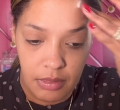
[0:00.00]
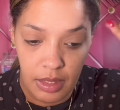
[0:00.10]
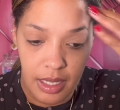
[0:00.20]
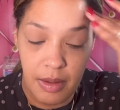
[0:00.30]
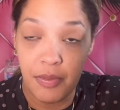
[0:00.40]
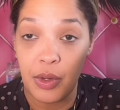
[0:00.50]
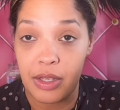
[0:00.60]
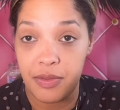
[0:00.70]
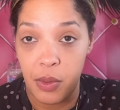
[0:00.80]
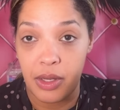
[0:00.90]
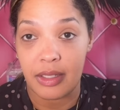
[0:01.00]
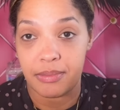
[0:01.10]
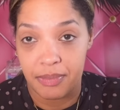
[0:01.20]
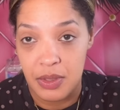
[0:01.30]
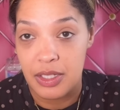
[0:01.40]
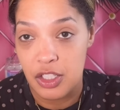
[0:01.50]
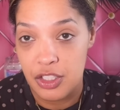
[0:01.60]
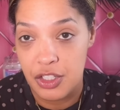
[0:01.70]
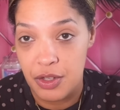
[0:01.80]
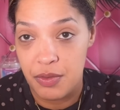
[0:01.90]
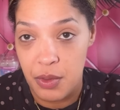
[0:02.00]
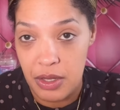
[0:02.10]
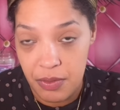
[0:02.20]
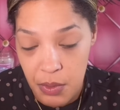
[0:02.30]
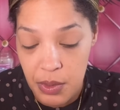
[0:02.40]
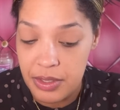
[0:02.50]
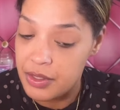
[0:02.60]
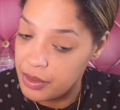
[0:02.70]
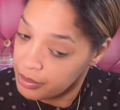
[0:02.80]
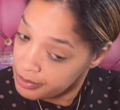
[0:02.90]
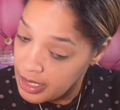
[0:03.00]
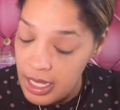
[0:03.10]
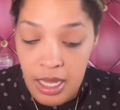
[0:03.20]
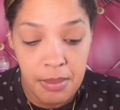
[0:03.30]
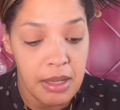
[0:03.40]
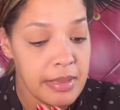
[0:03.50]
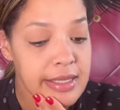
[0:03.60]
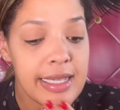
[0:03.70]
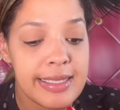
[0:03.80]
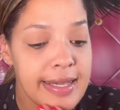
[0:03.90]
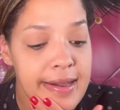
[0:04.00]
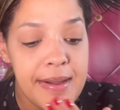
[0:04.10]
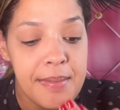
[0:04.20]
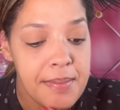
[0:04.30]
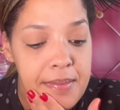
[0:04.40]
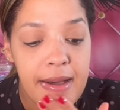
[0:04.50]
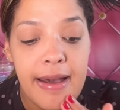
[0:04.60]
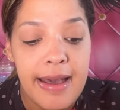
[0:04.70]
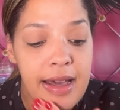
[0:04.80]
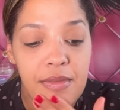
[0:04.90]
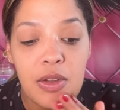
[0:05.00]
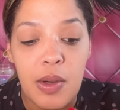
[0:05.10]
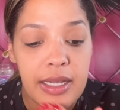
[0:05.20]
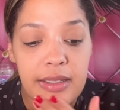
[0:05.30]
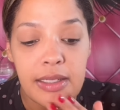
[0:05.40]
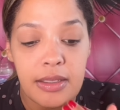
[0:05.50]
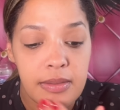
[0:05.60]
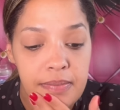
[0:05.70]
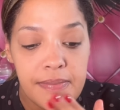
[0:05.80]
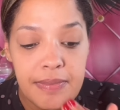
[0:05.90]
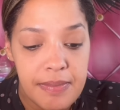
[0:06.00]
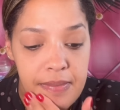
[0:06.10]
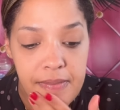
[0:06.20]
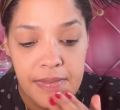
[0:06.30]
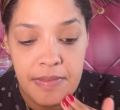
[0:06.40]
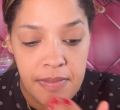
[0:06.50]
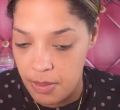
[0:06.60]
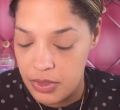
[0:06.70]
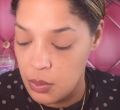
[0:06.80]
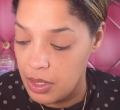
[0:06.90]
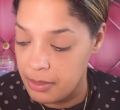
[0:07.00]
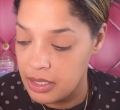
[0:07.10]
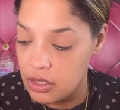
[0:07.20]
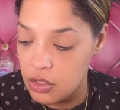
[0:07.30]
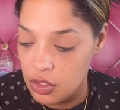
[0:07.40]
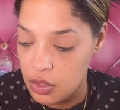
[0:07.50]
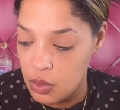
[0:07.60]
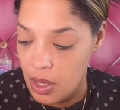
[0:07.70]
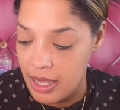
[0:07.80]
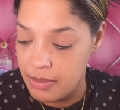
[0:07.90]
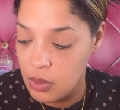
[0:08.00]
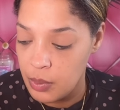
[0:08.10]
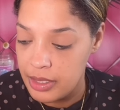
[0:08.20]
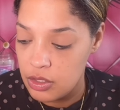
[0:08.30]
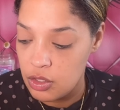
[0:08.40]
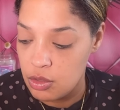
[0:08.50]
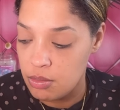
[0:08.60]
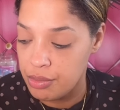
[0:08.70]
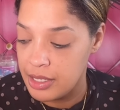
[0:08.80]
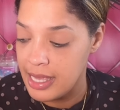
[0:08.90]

I am 44, so I just turned 44, so maybe it's that time. I have no idea. So what I'm gonna do, I am going to bring